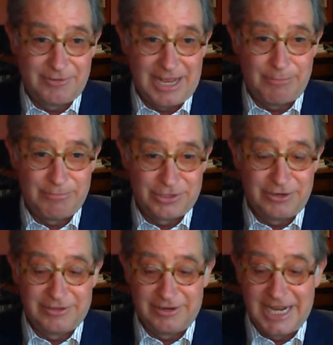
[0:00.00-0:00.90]
Rob
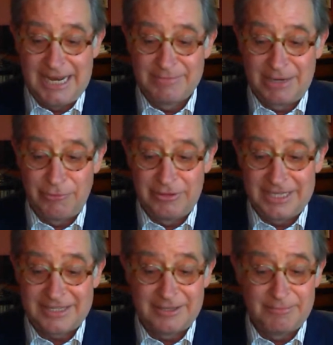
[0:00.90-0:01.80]
showed their names. I won't
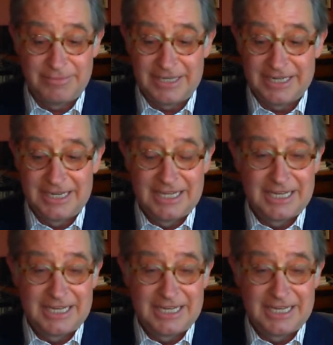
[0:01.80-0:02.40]
list them, but